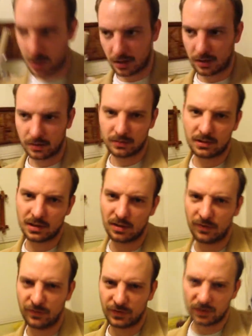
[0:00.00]
and
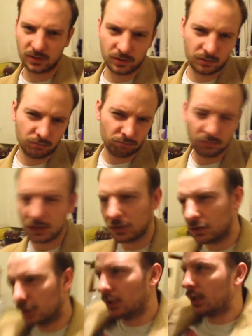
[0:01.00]
film
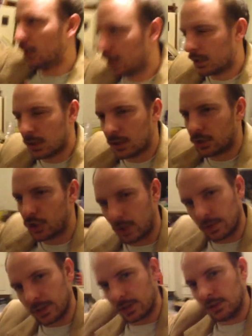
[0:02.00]

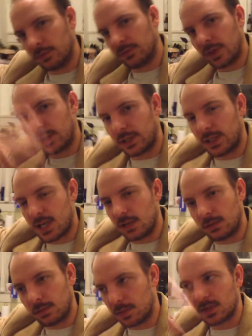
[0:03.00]
showing, very
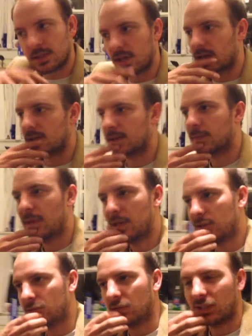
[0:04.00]
intimate setting,
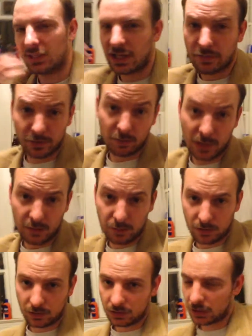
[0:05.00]
about 11
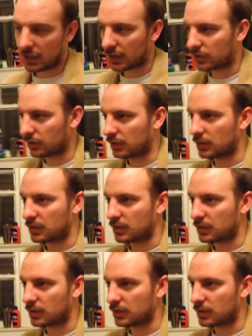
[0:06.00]
people actually